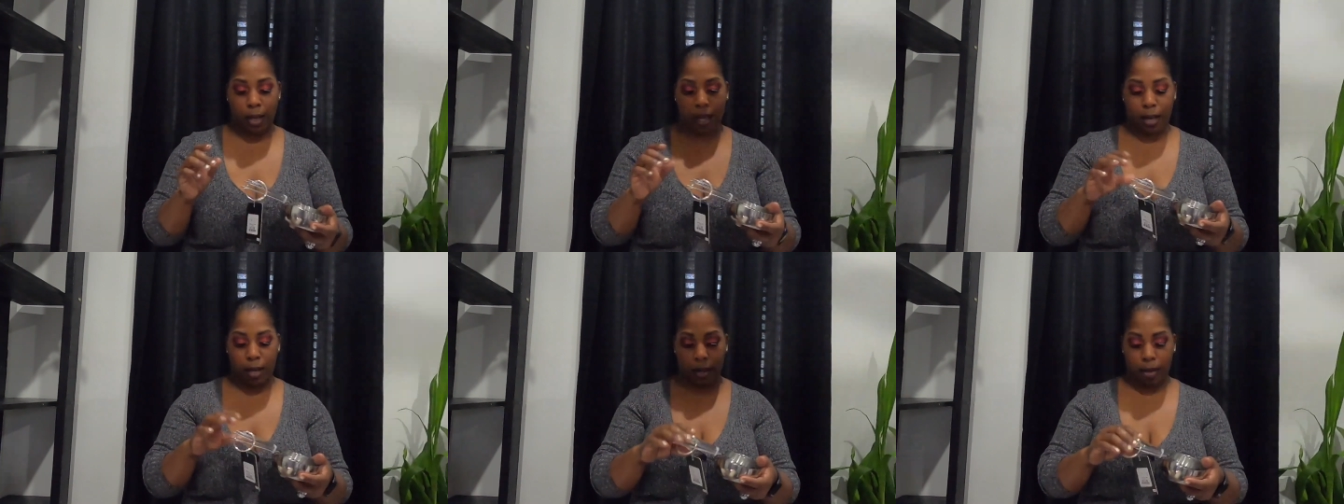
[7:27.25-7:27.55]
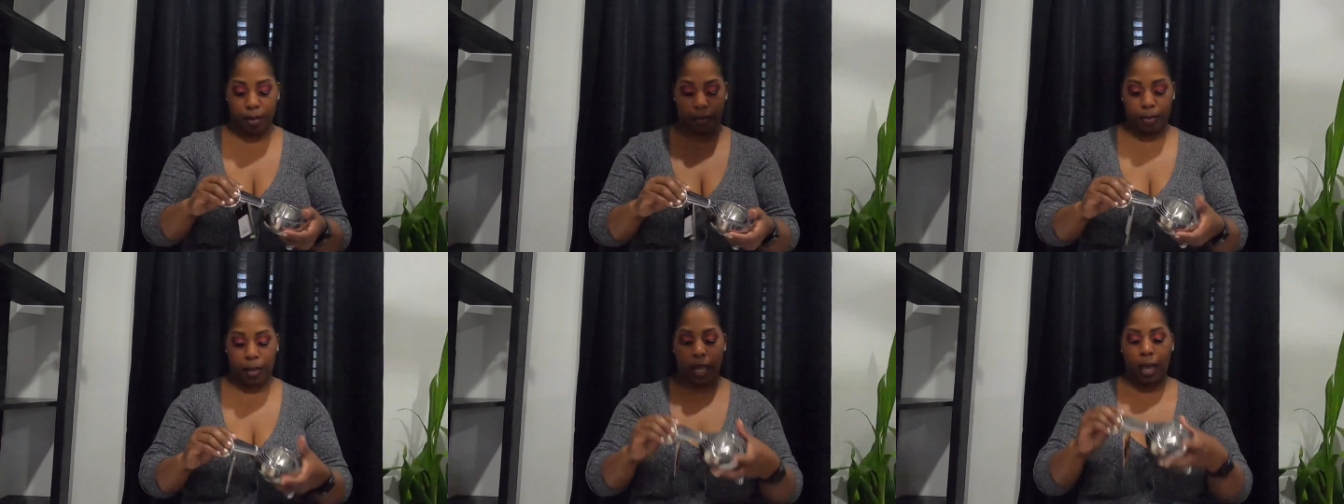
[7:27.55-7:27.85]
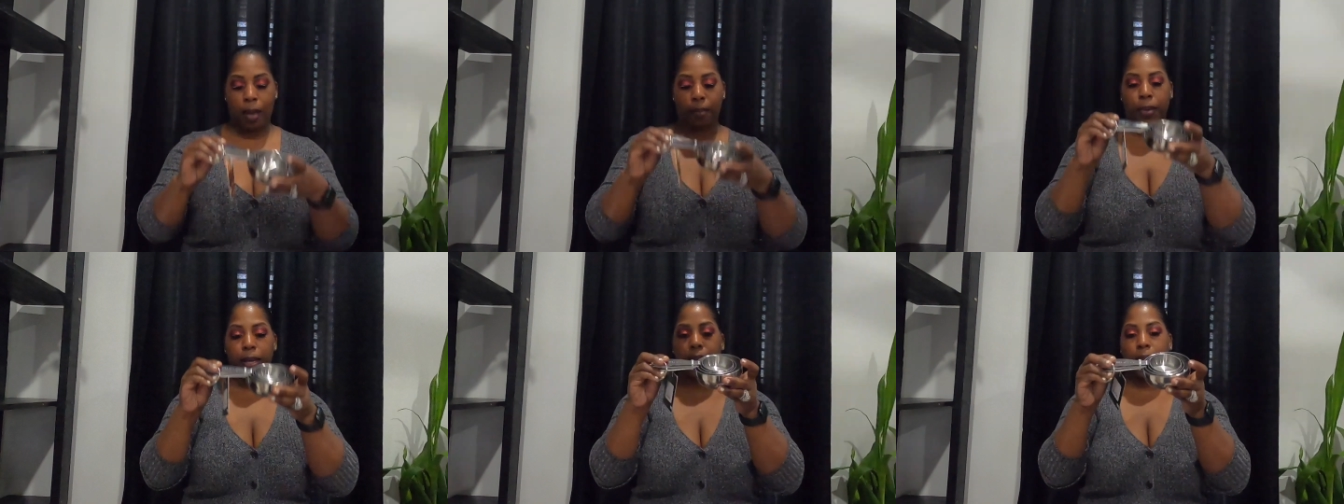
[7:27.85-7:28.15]

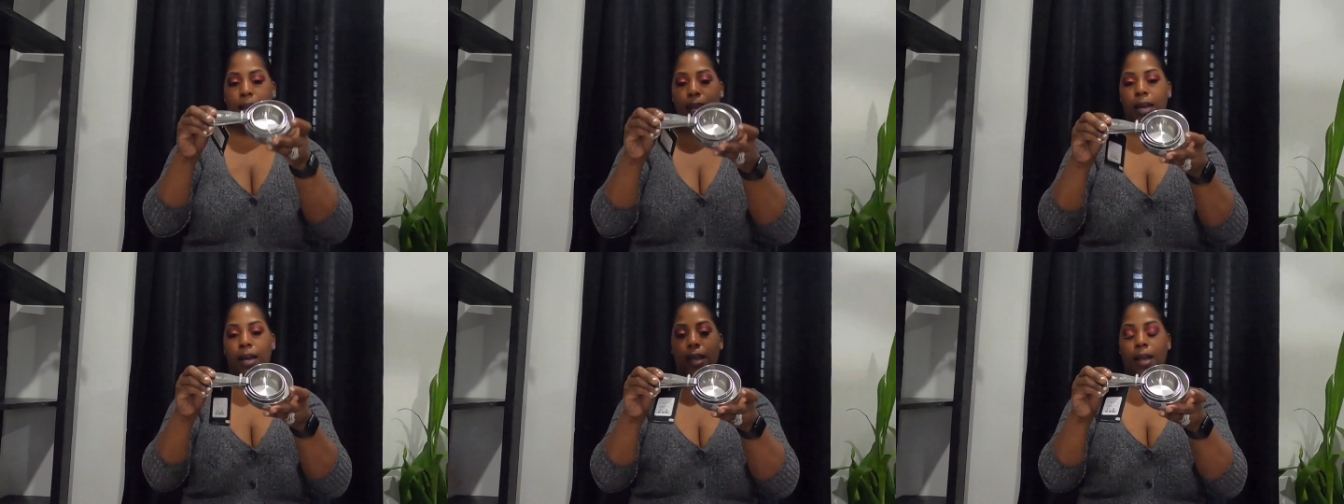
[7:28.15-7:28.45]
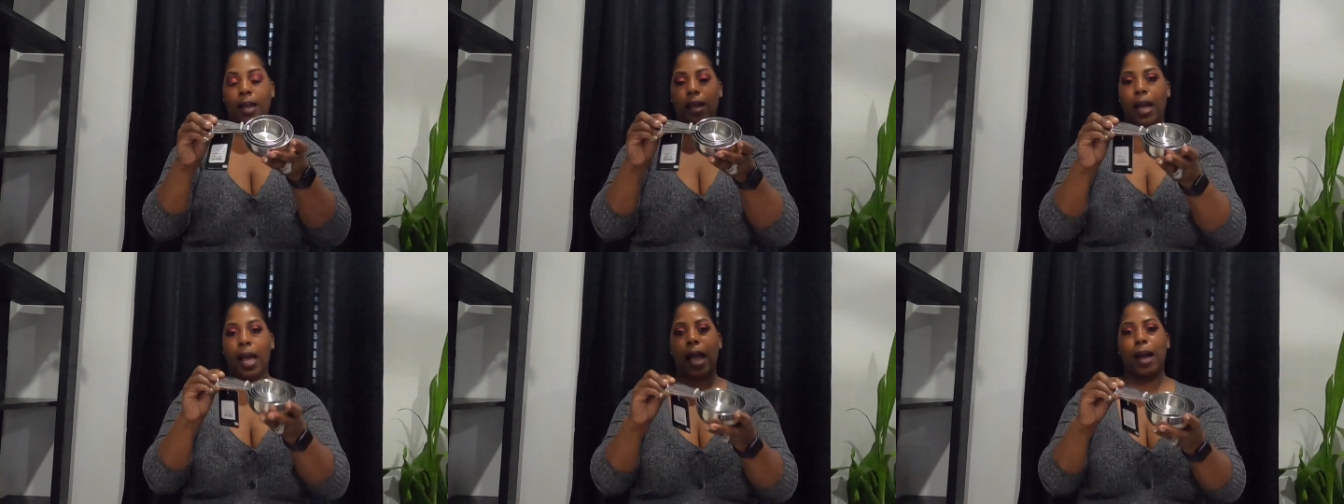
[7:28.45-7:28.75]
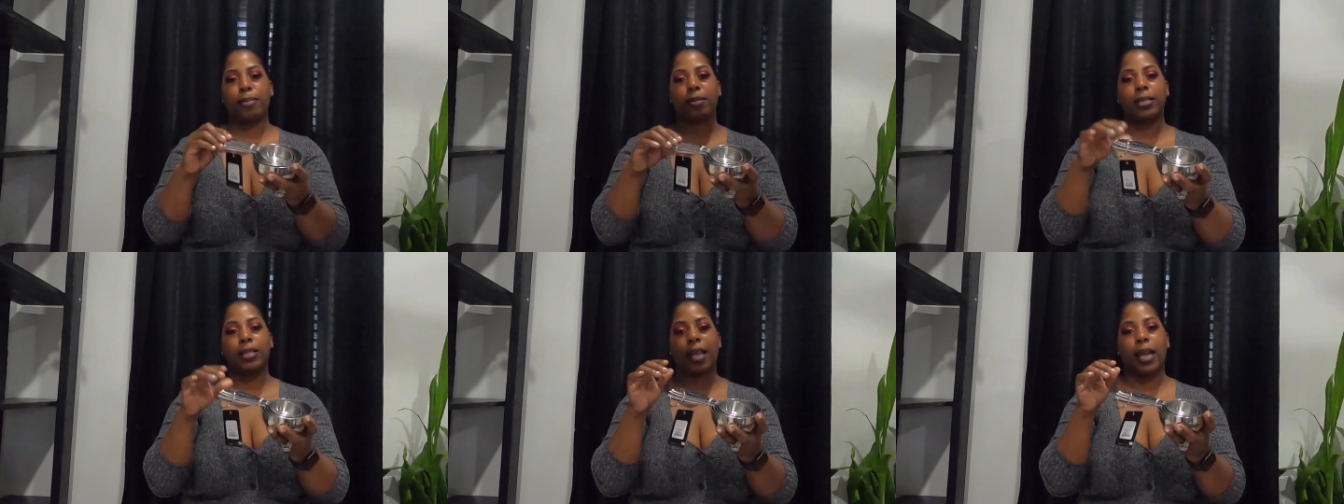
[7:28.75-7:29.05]
But yeah,
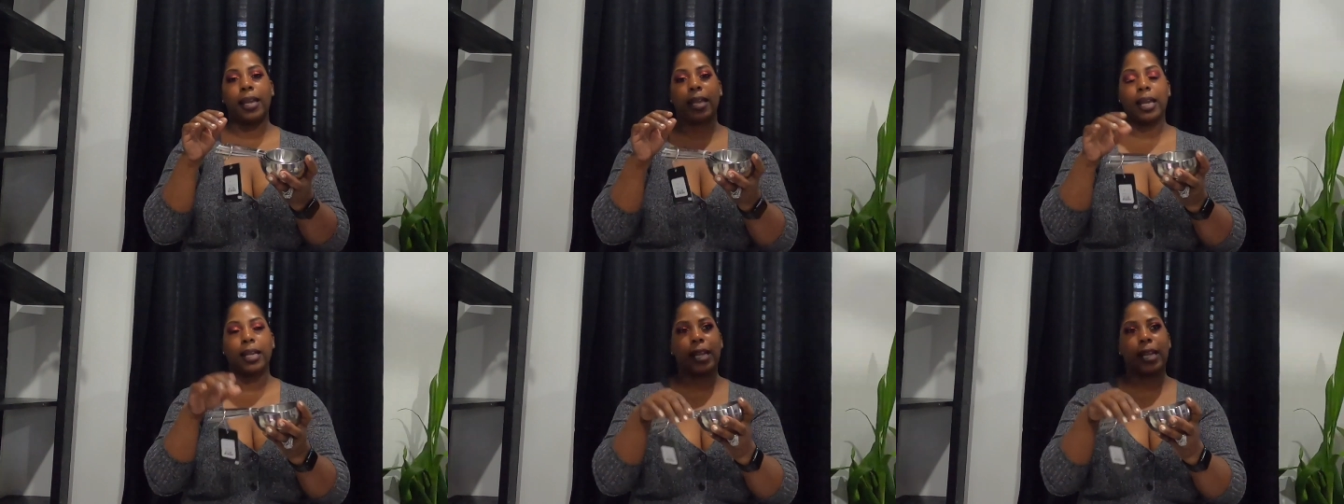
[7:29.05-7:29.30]
I was like,